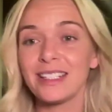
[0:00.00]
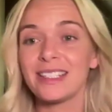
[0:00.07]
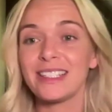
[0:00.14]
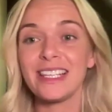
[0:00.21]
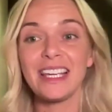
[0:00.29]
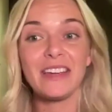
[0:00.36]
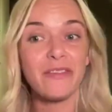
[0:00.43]

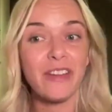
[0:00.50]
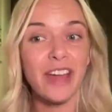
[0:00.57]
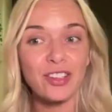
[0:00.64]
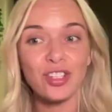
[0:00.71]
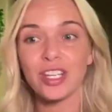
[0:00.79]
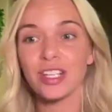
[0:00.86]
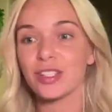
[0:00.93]
Sea
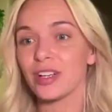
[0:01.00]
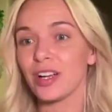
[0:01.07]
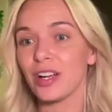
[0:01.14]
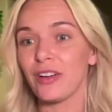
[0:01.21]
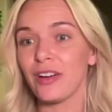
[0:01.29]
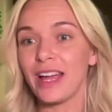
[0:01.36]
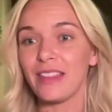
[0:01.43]
veggies are
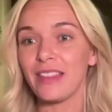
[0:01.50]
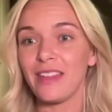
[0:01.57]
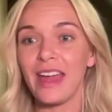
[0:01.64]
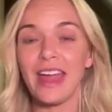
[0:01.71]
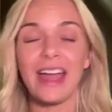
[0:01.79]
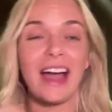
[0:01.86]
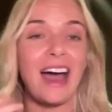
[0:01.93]
a great
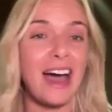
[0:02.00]
thing.